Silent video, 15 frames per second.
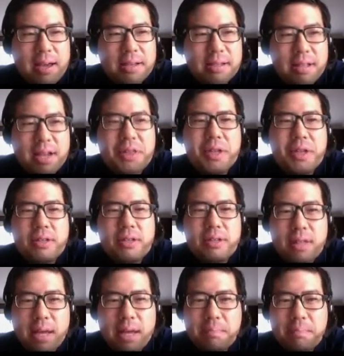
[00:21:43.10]
nothing,
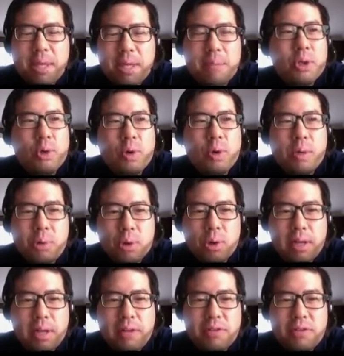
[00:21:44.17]
that people who are
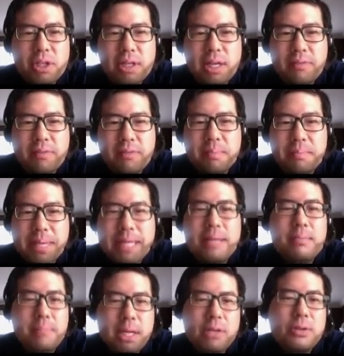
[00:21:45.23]
pro-life shouldn't even be
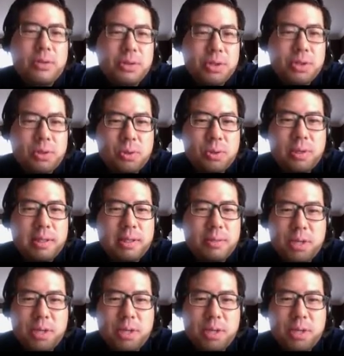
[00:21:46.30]
in medical school,